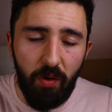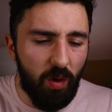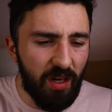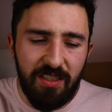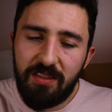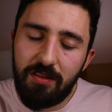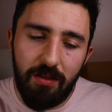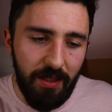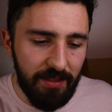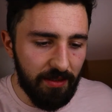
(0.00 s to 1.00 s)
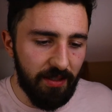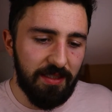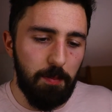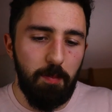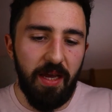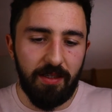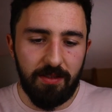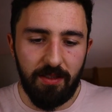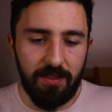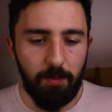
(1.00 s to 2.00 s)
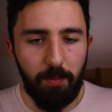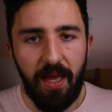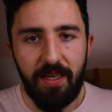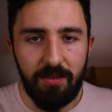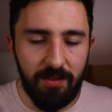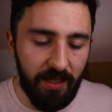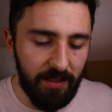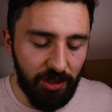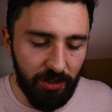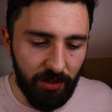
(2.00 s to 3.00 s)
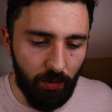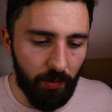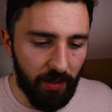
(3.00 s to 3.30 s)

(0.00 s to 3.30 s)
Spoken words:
or like it's a mix, it's a blend that is just their own,